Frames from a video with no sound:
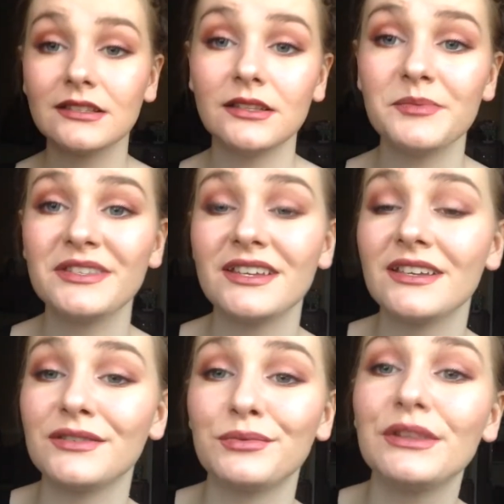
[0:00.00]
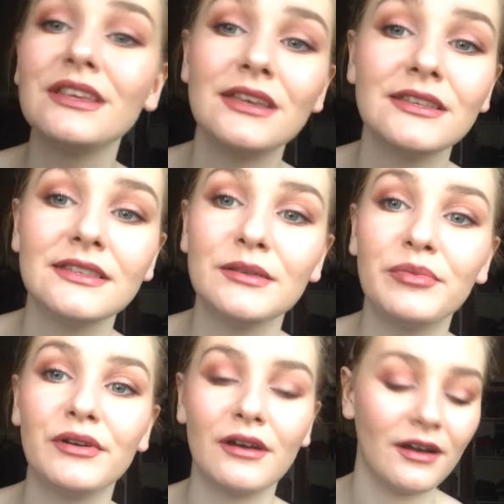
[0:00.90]
lipstick is really easy to
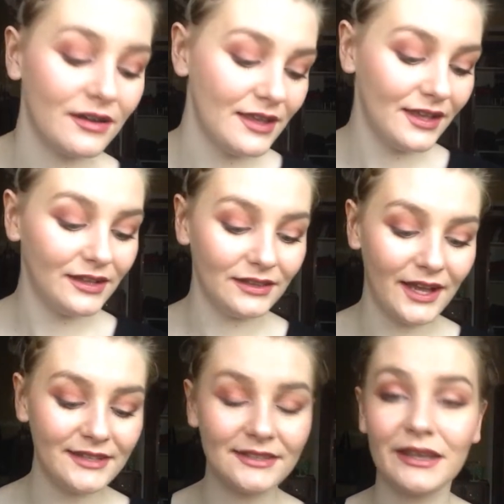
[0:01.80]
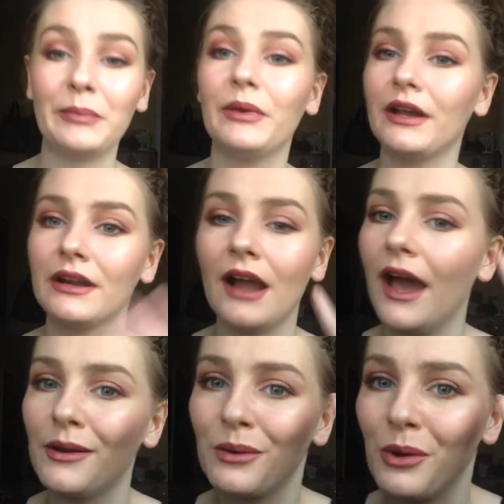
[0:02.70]
put on. It glides like butter.
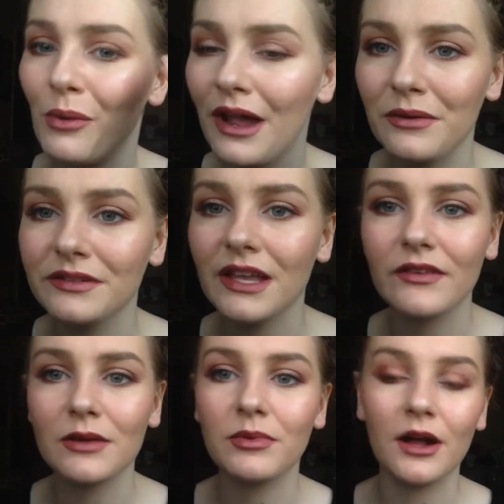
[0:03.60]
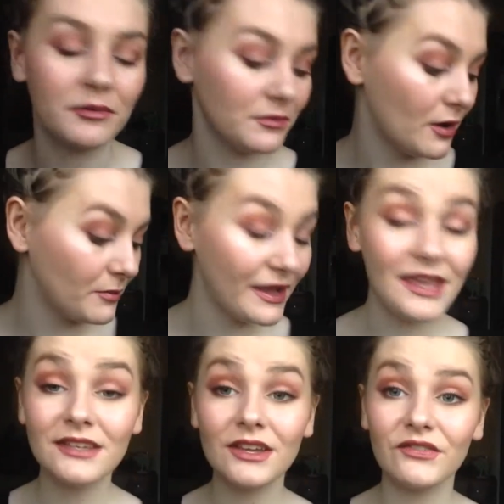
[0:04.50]
I don't know why it was having a problem on my
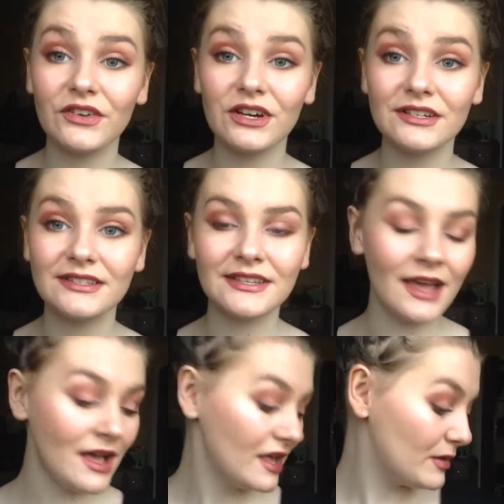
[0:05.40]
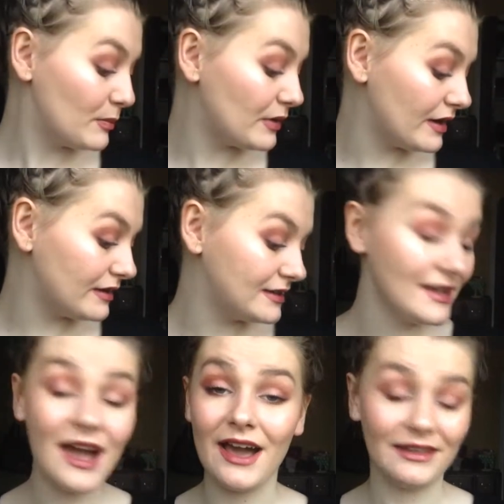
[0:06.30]
hand at first, but
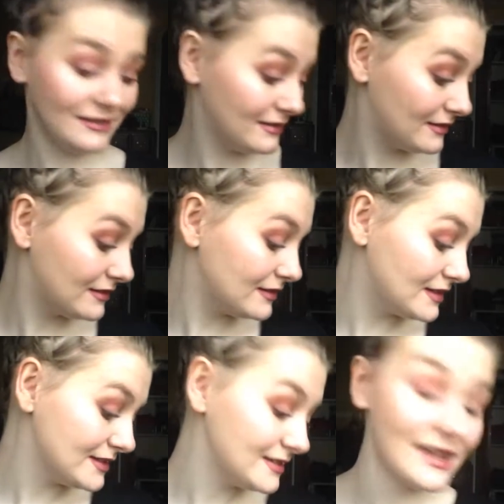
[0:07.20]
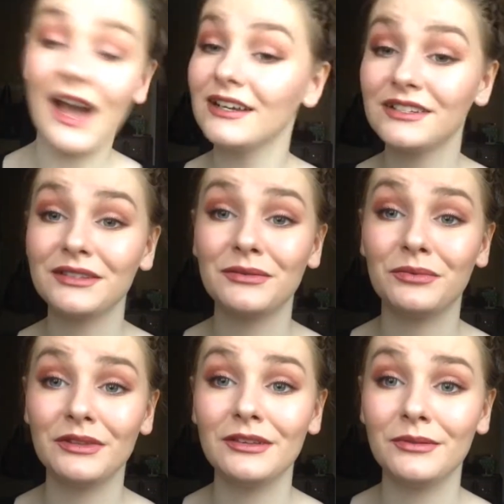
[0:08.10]
yeah, this is actually
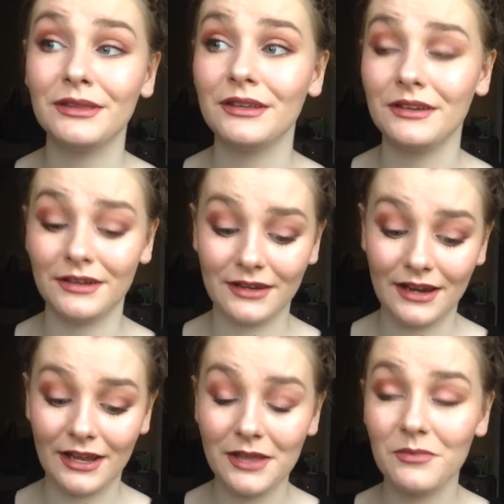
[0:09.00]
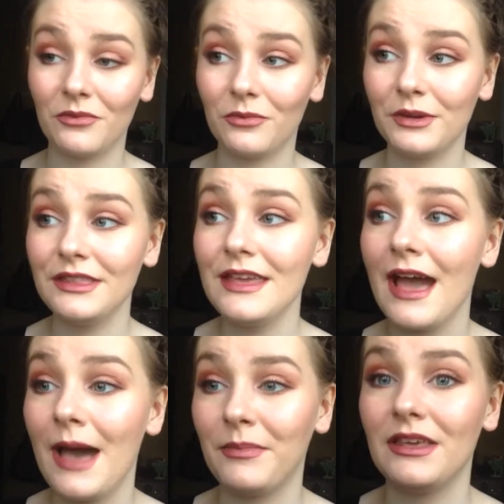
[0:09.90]
really, really good, and I am really
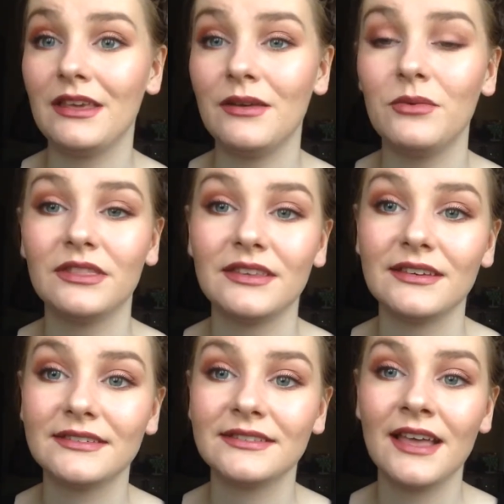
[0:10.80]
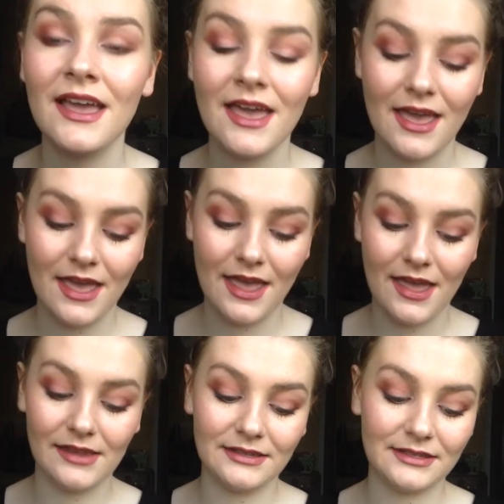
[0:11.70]
happy with this.
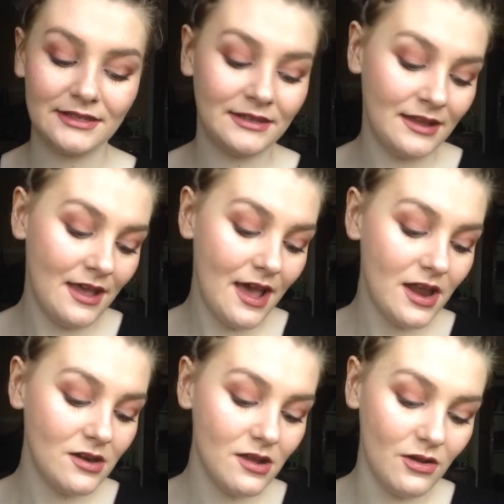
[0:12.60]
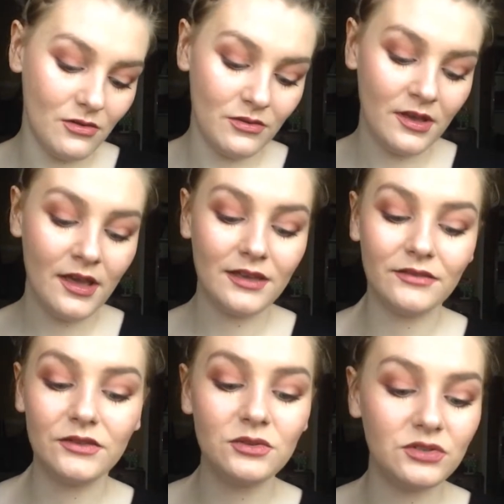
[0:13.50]
And I don't know,
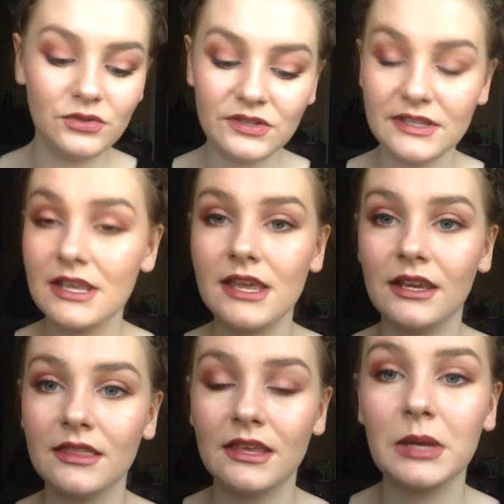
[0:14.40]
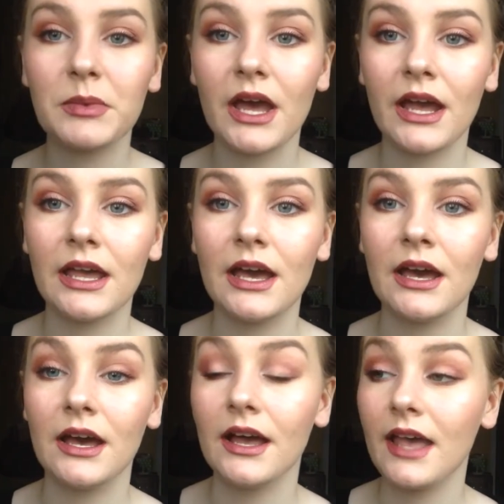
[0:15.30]
if you do see anything
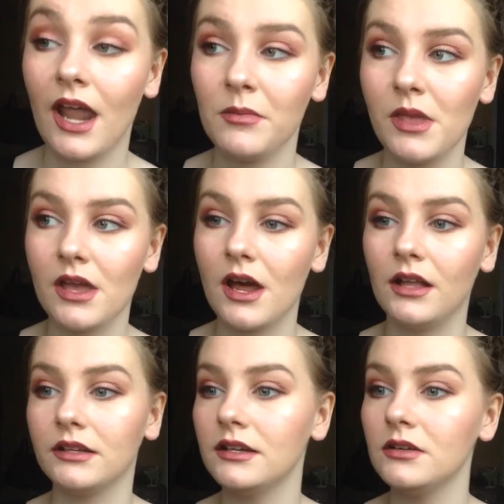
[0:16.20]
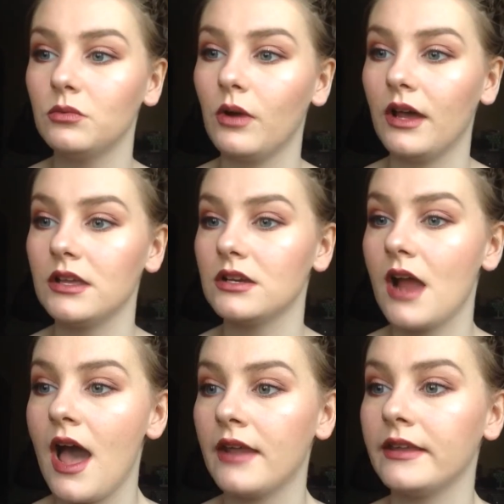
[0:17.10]
by Academy of Color while you're
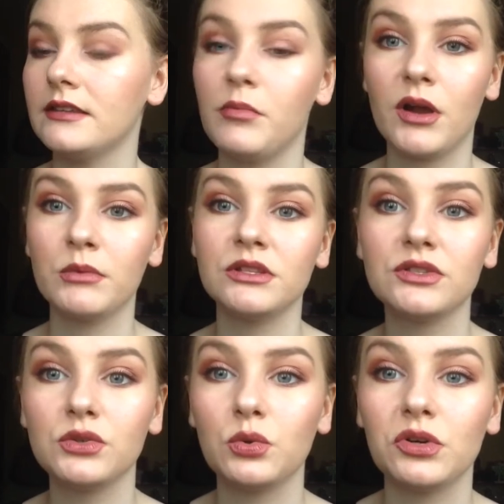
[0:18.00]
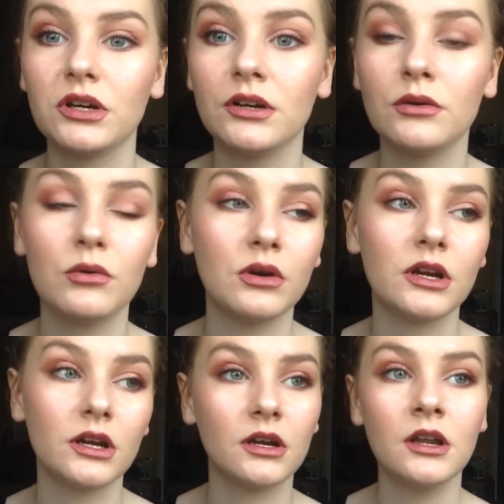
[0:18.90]
at a department store
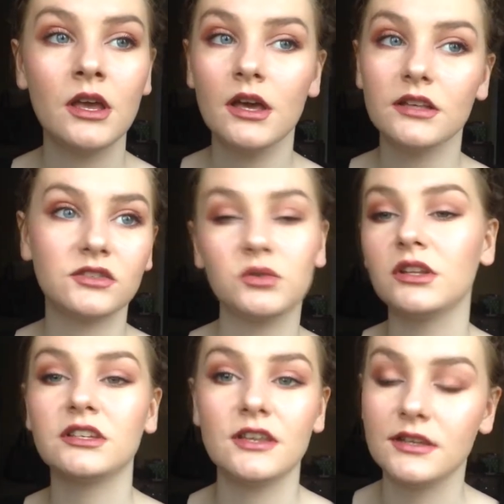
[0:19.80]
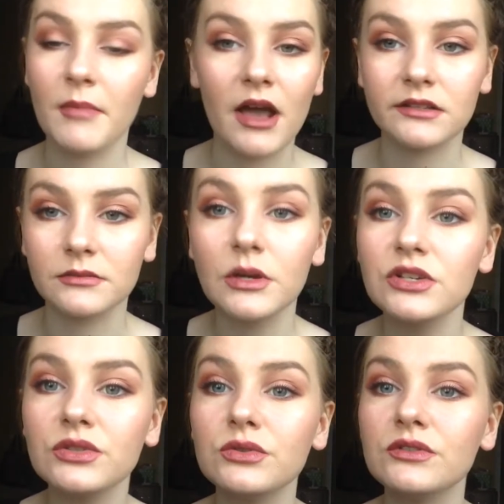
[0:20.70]
or a store like TJ Maxx or
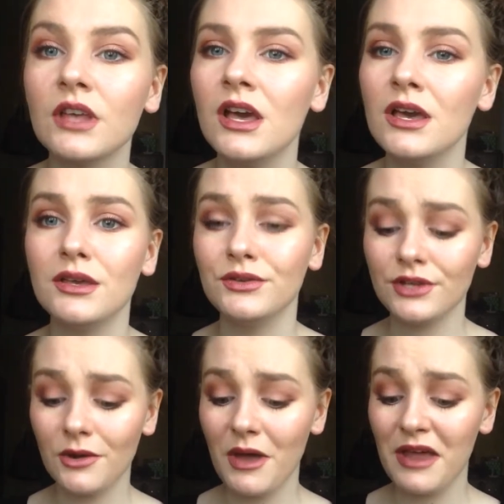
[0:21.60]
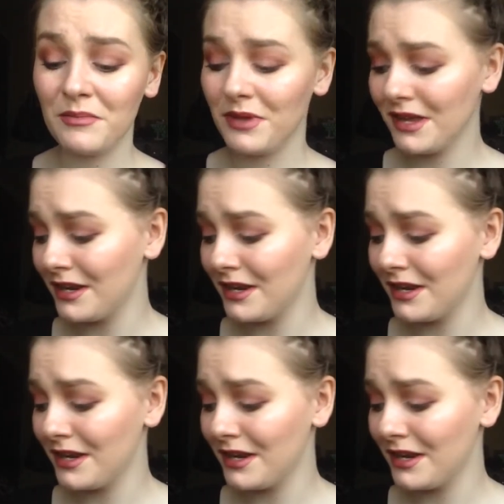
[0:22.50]
Marshall's, you should go ahead and pick it